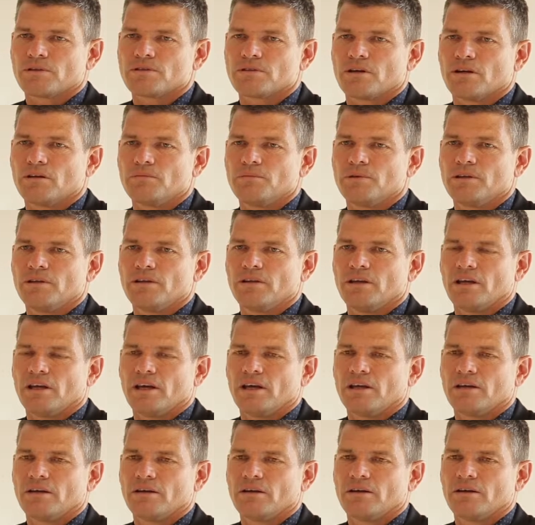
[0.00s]
with Toby
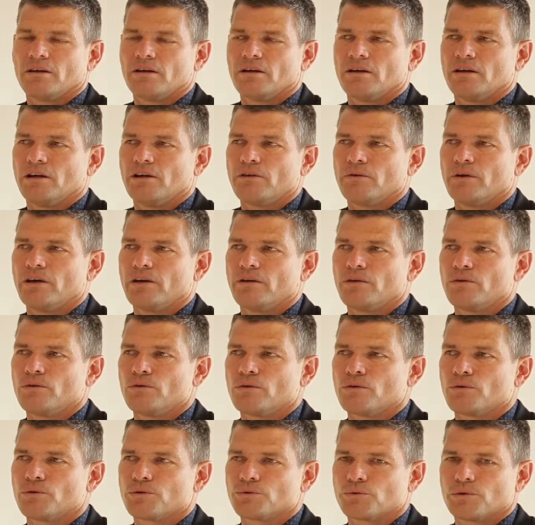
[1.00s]
and Rain and
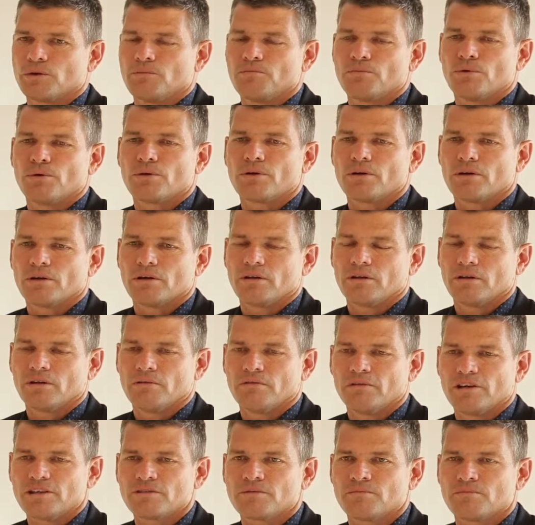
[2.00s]
Horner was we bought an
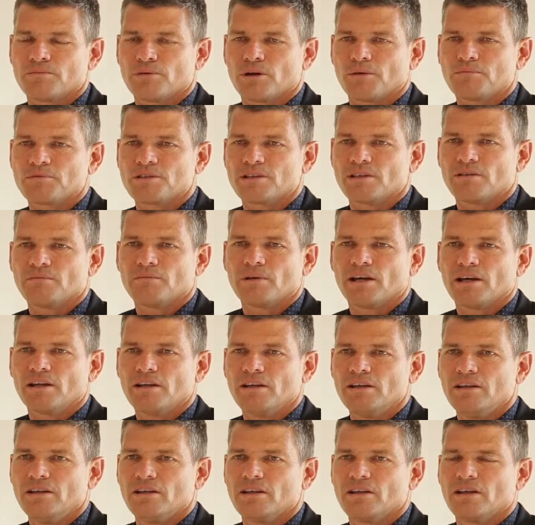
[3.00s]
investment property in
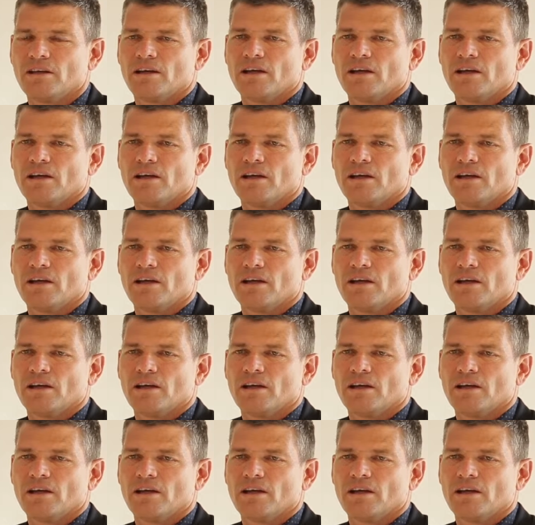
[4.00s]
Manly.